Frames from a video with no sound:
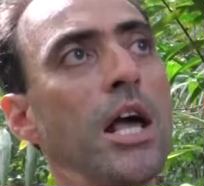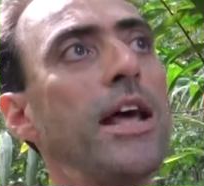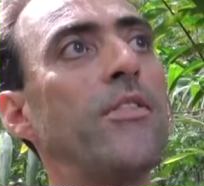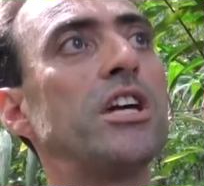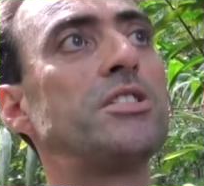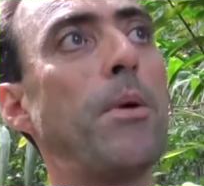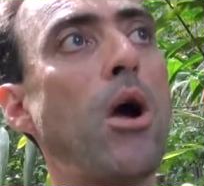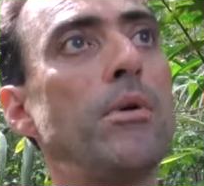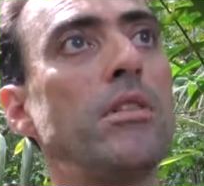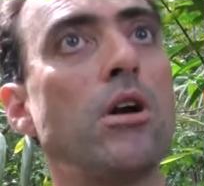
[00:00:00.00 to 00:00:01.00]
Now, the
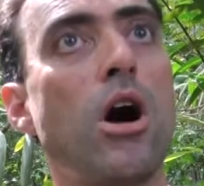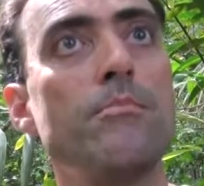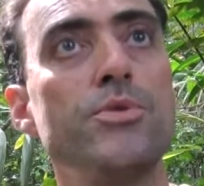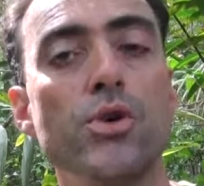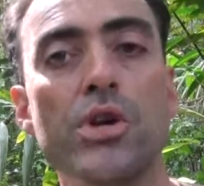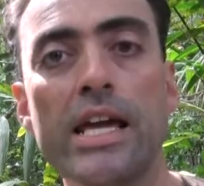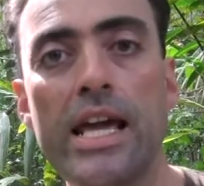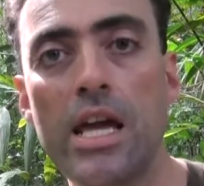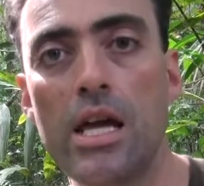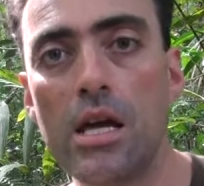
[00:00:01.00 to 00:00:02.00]
experiment that I'm doing
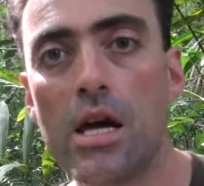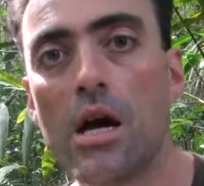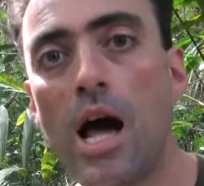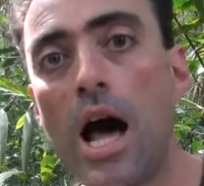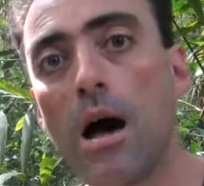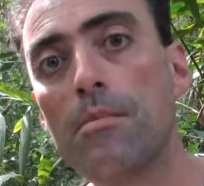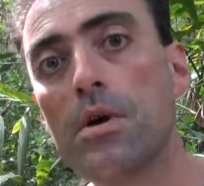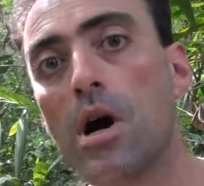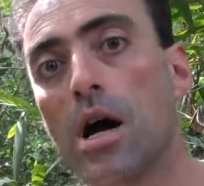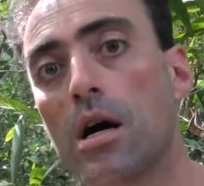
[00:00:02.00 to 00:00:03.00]
here
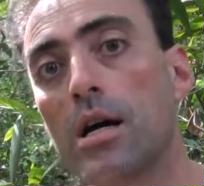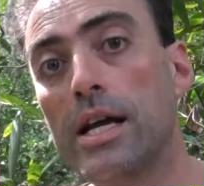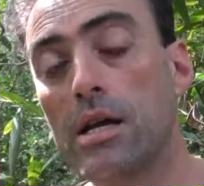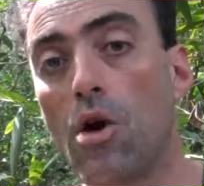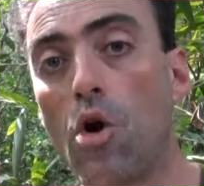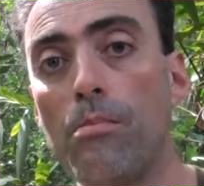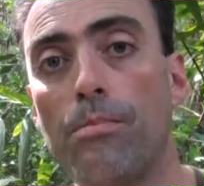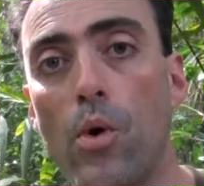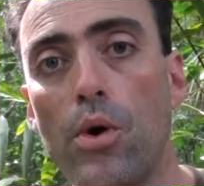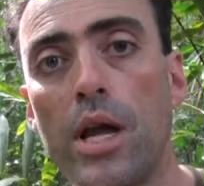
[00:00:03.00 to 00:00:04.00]
on
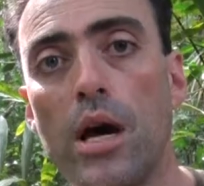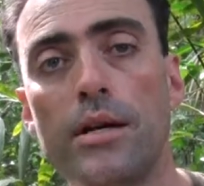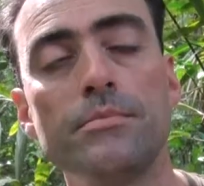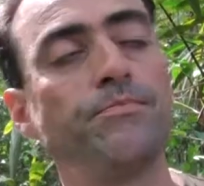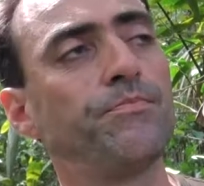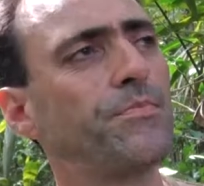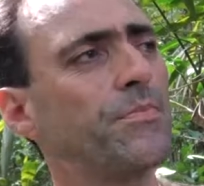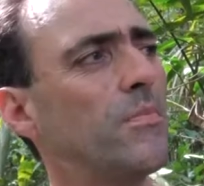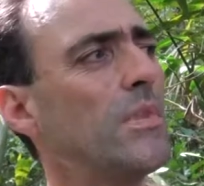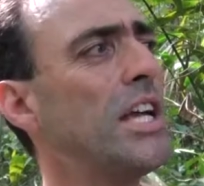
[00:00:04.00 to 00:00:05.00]
Borneo
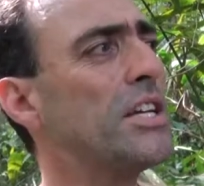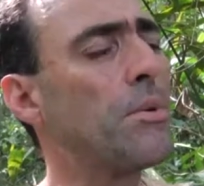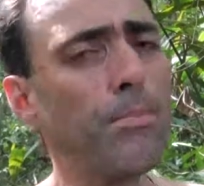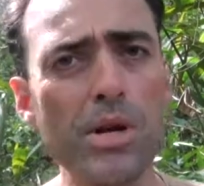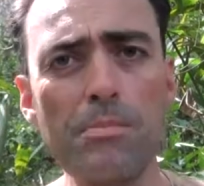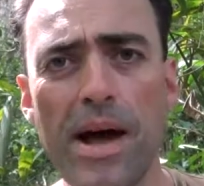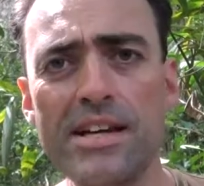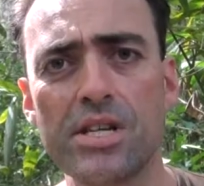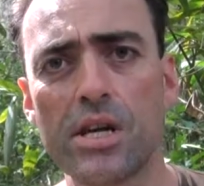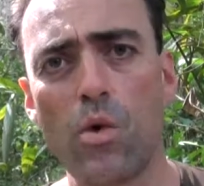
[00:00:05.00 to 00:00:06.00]
is a pretty
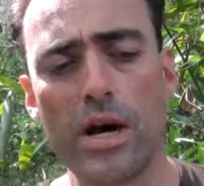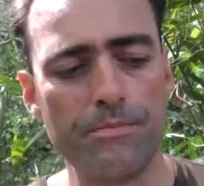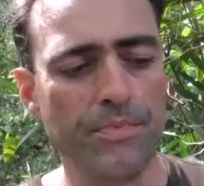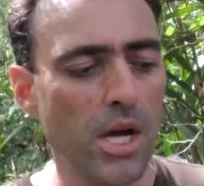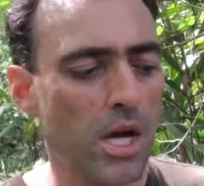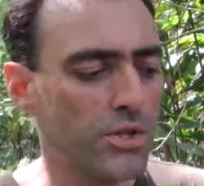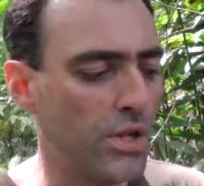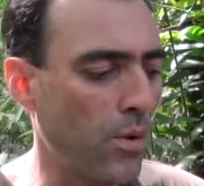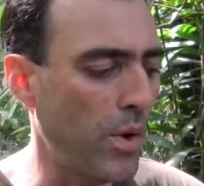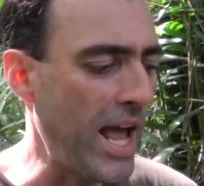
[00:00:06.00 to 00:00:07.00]
basic one.
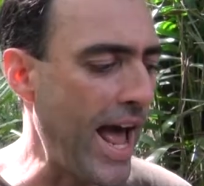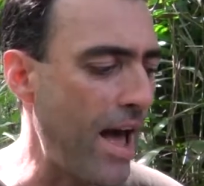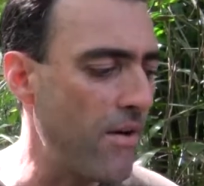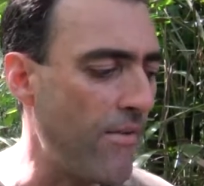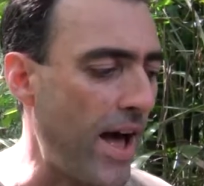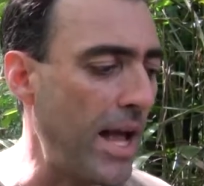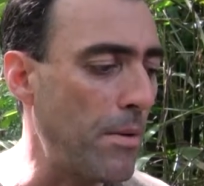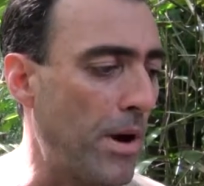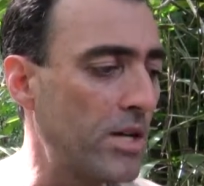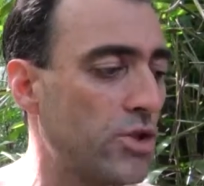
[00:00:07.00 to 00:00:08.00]
So we have a
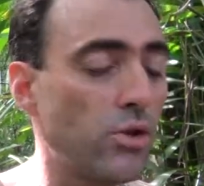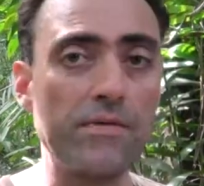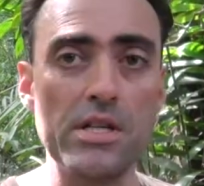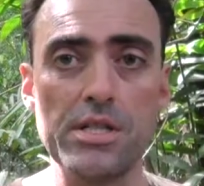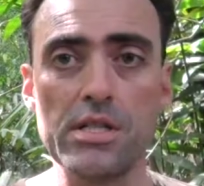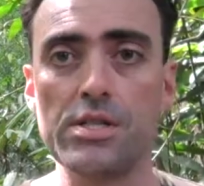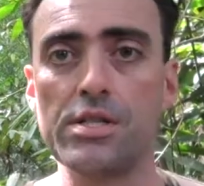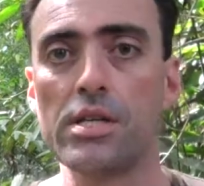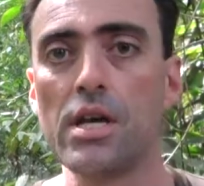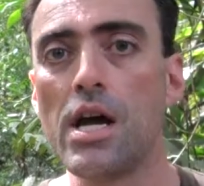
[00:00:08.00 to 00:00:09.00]
bunch of
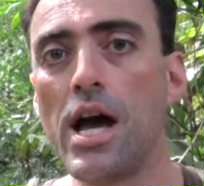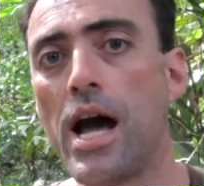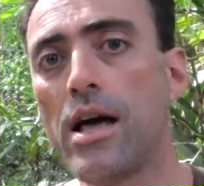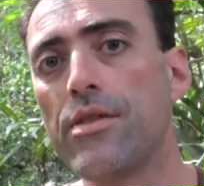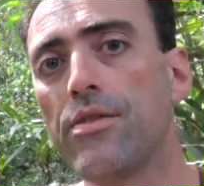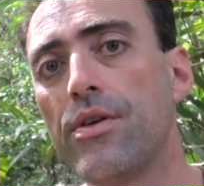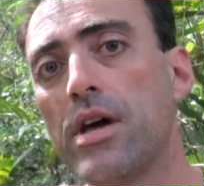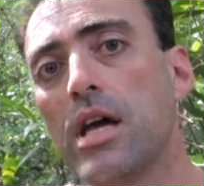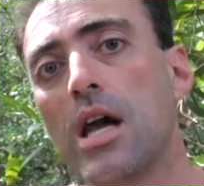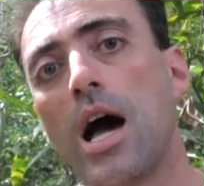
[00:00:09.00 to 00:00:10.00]
lizards.
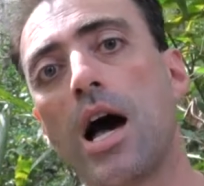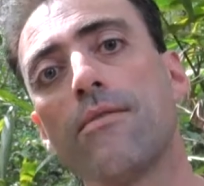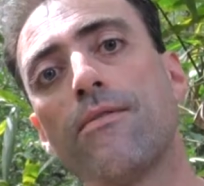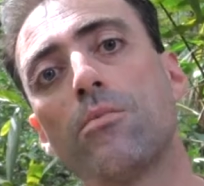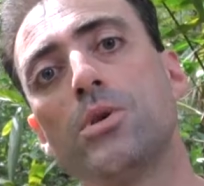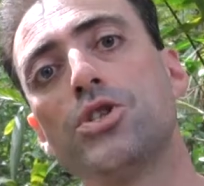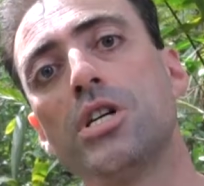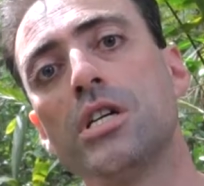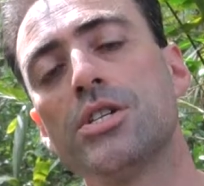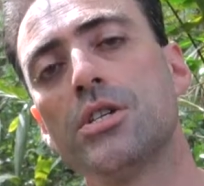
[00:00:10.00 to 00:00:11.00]
They are from the
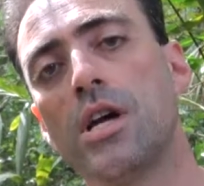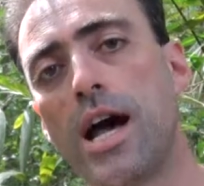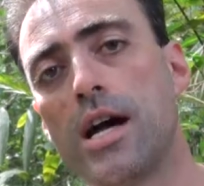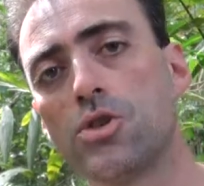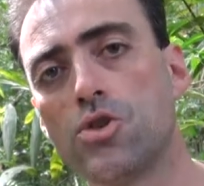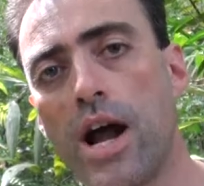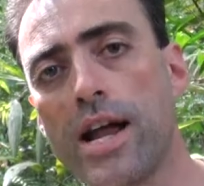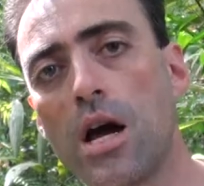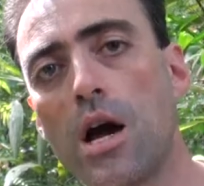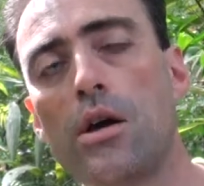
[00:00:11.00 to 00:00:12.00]
genus
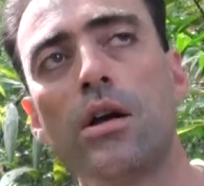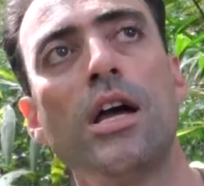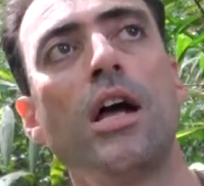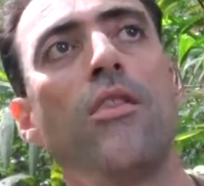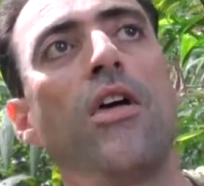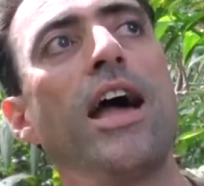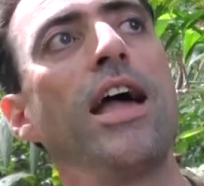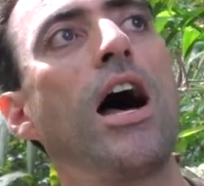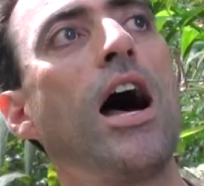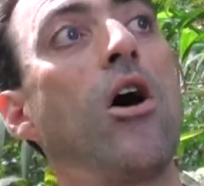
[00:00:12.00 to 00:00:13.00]
Draco.
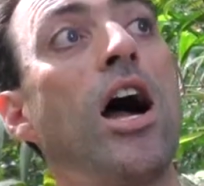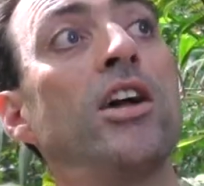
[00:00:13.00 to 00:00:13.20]
They are